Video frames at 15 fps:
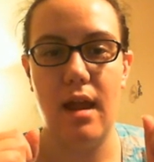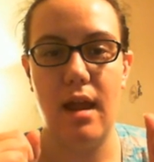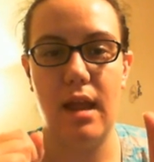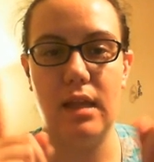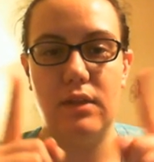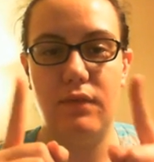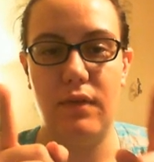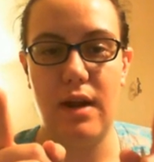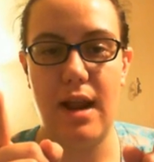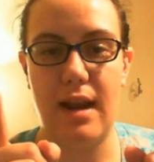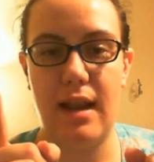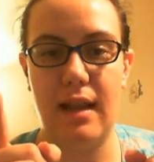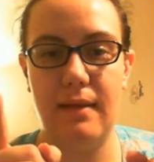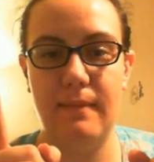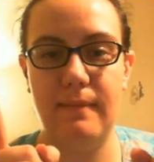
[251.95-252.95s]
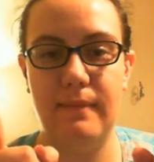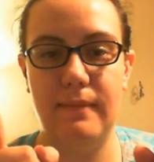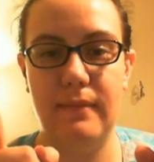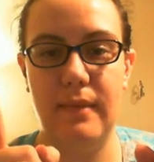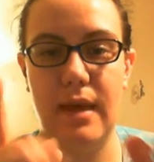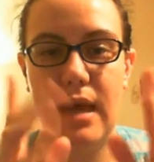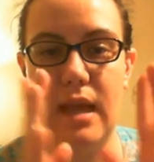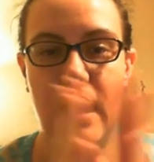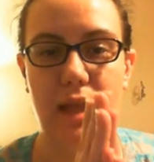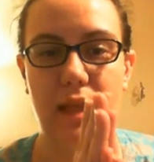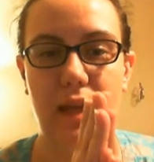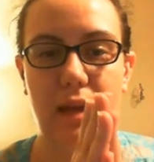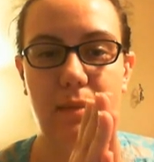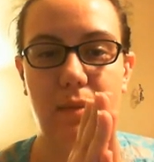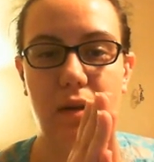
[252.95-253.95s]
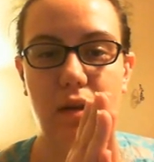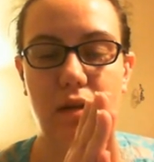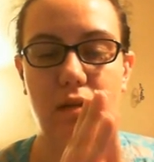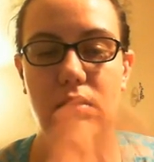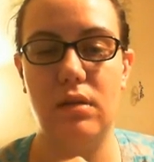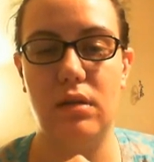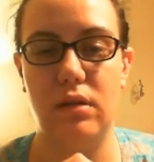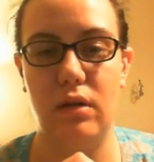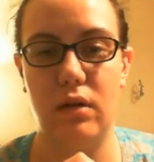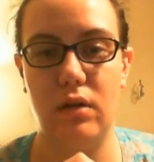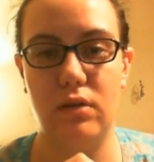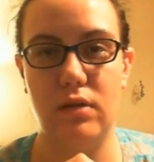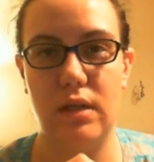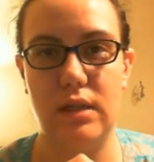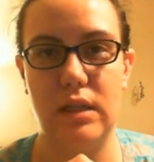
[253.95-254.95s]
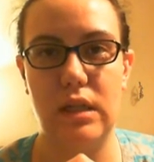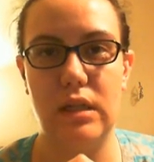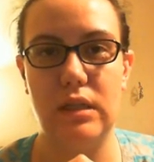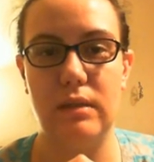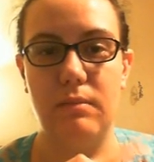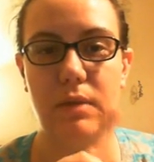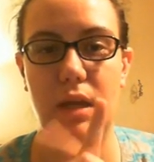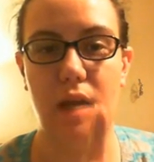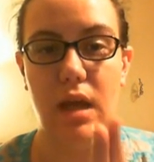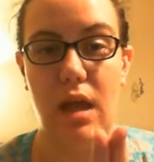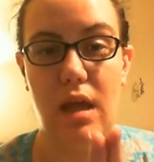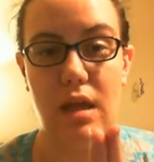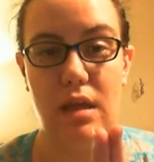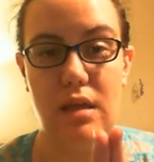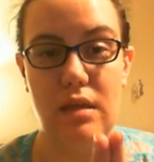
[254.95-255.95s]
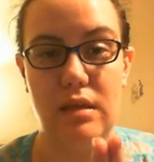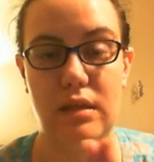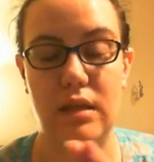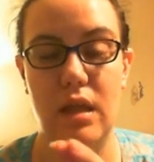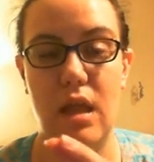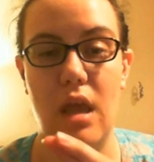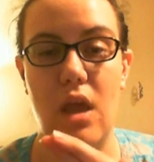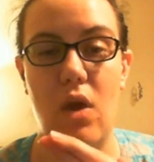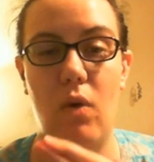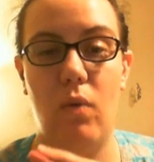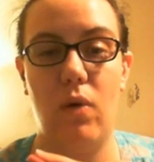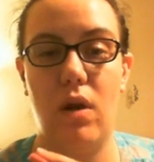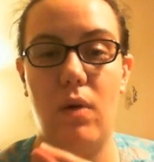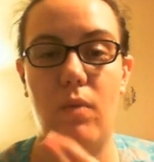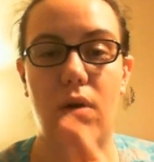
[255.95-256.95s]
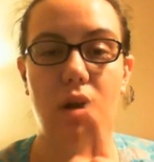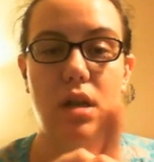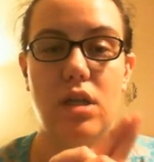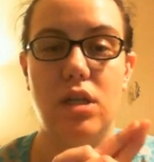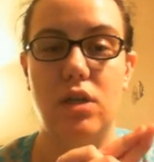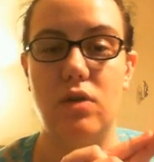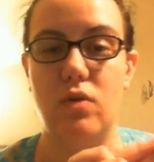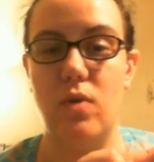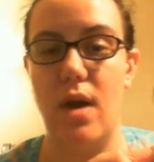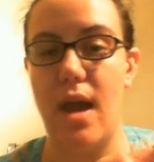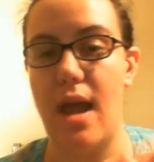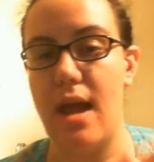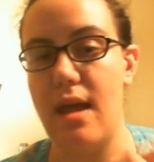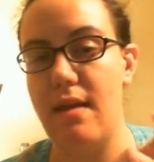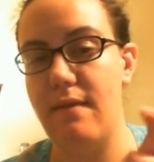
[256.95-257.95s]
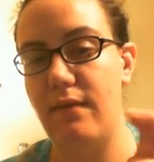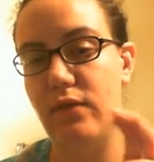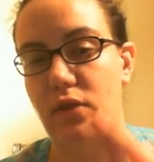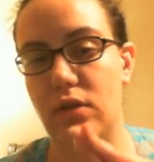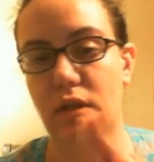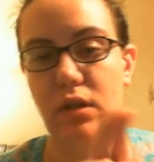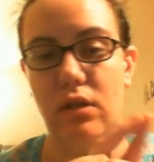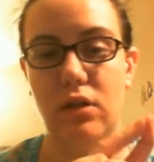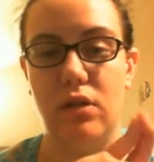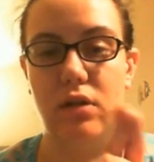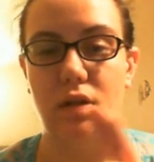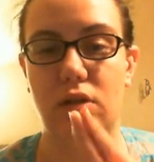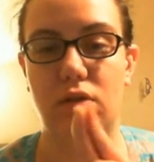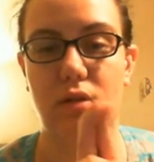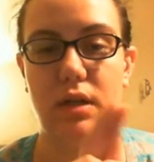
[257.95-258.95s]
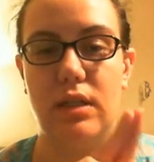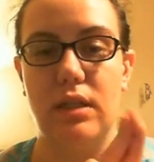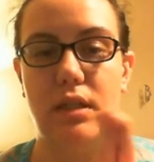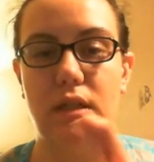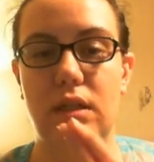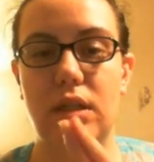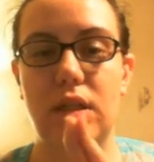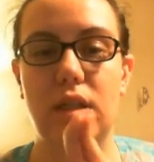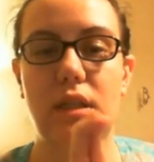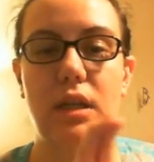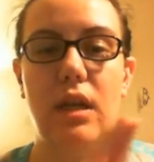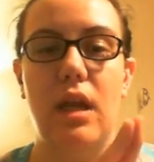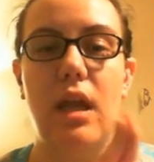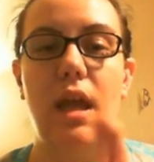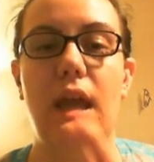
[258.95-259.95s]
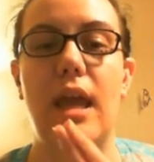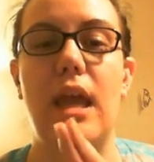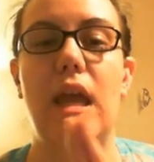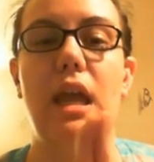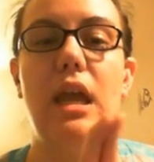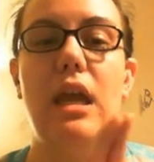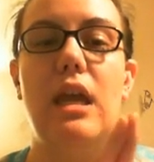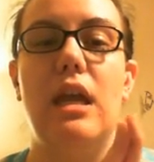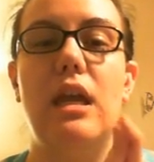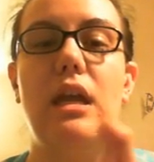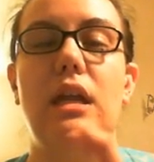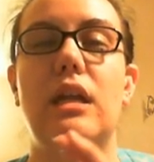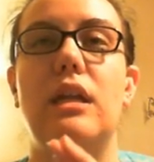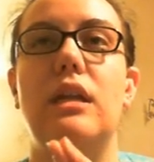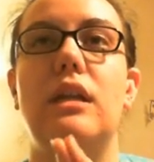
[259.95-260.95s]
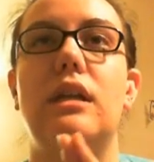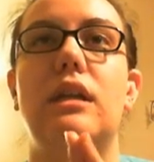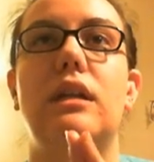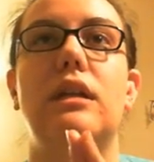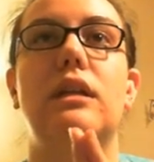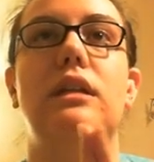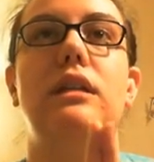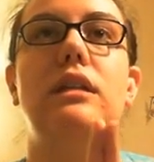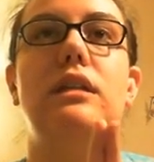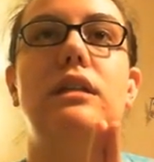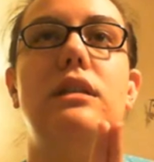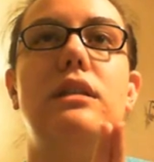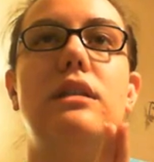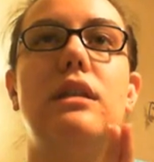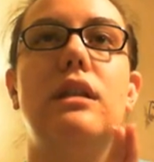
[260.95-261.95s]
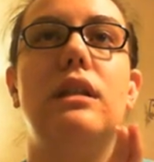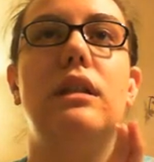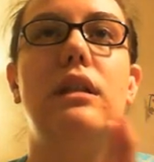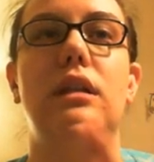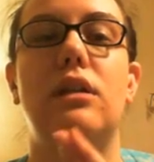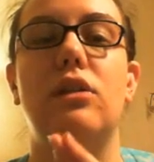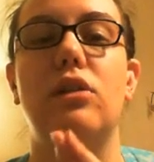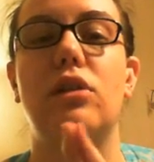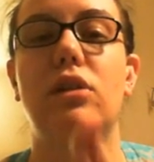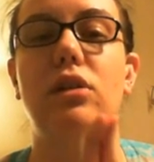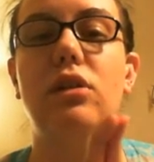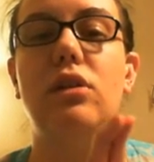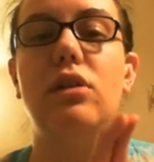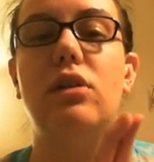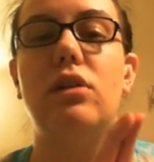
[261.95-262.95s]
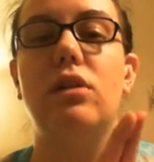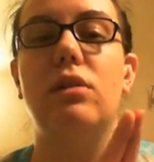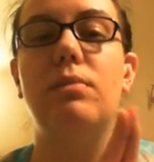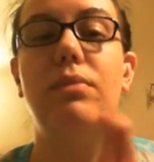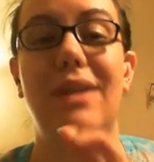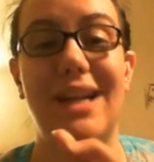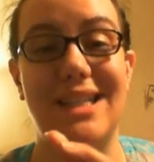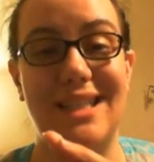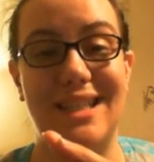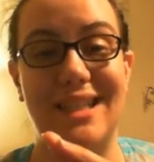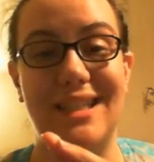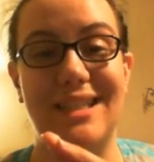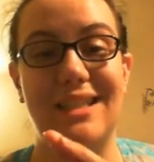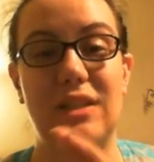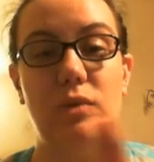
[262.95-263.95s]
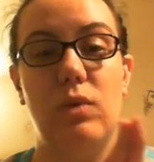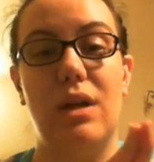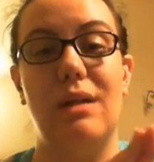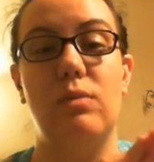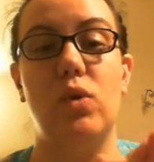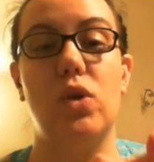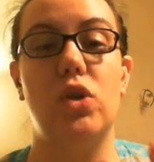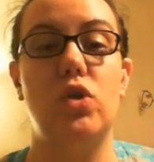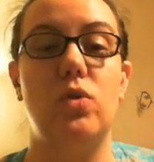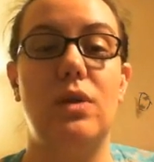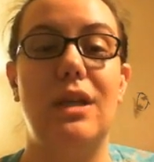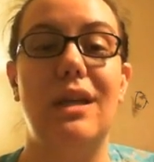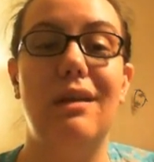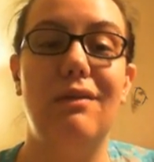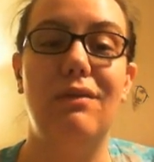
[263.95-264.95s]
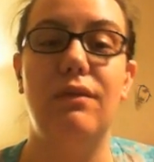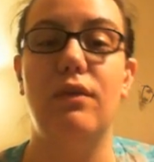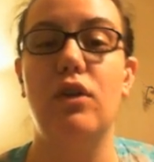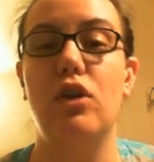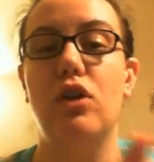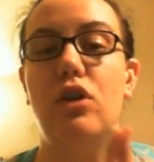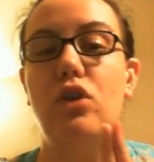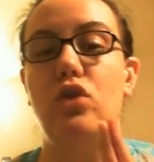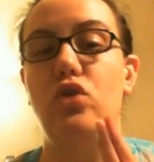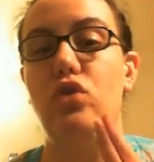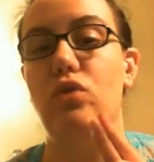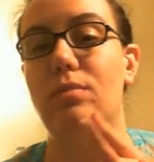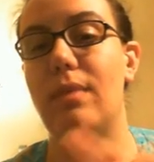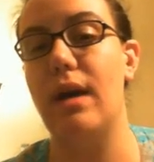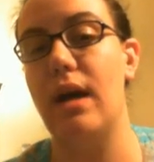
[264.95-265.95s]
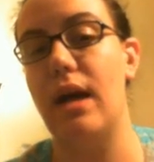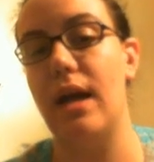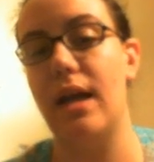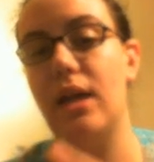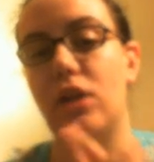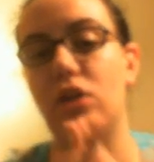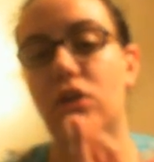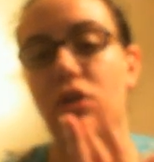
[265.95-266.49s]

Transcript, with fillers: it's Friday, and I think I'm going to do little girl dresses, because what I want to do after little girl dresses is little girl presents. What I'm going to give to my